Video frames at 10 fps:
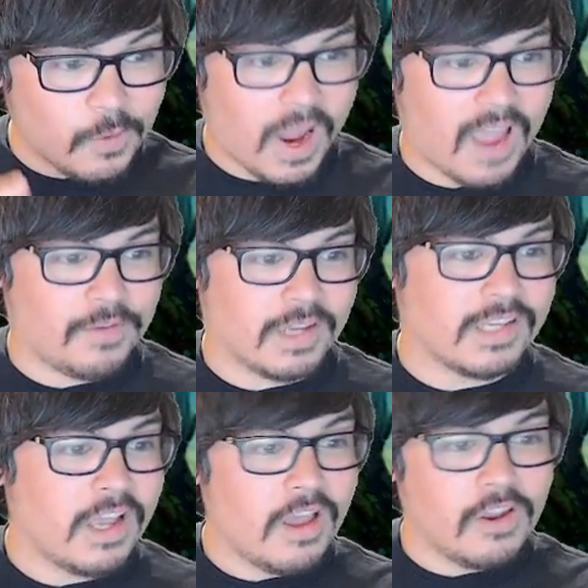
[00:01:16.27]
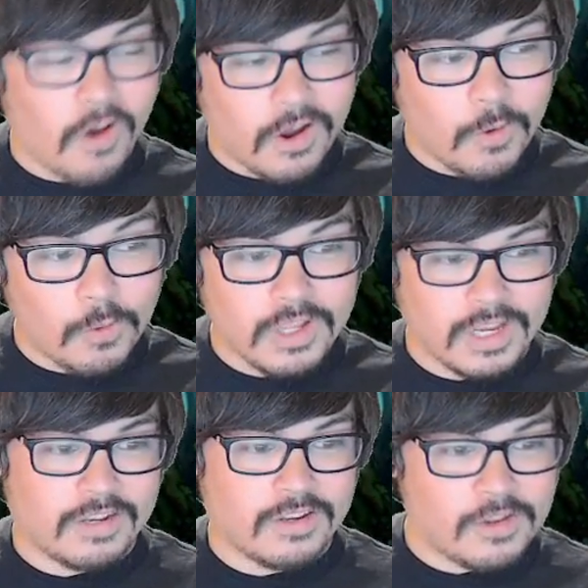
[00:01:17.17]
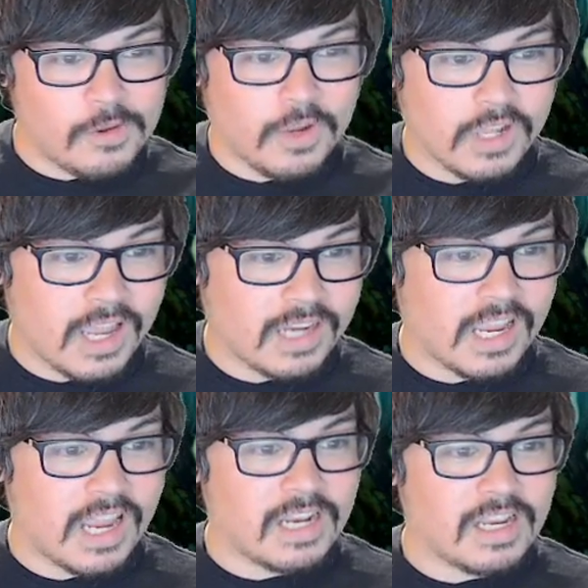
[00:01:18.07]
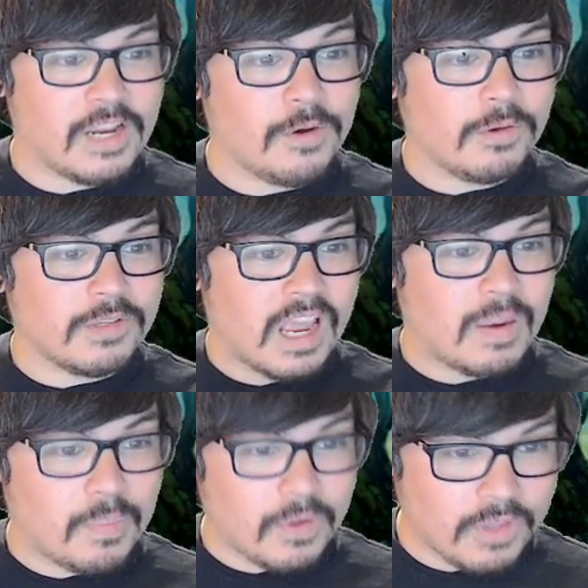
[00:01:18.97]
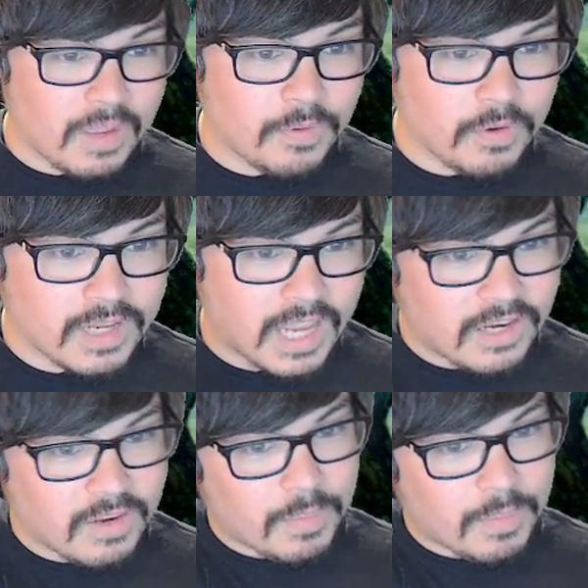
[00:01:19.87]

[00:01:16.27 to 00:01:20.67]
graphics. Not only do you collect and heroes and build up your kingdom,